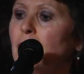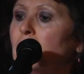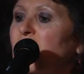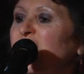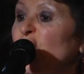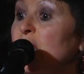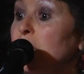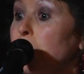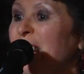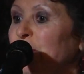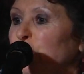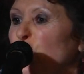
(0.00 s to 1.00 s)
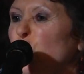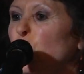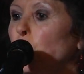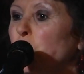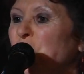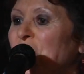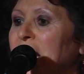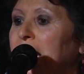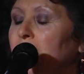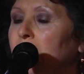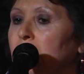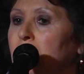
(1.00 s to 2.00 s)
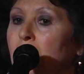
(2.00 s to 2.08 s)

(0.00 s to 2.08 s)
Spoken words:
They chase me after school singing.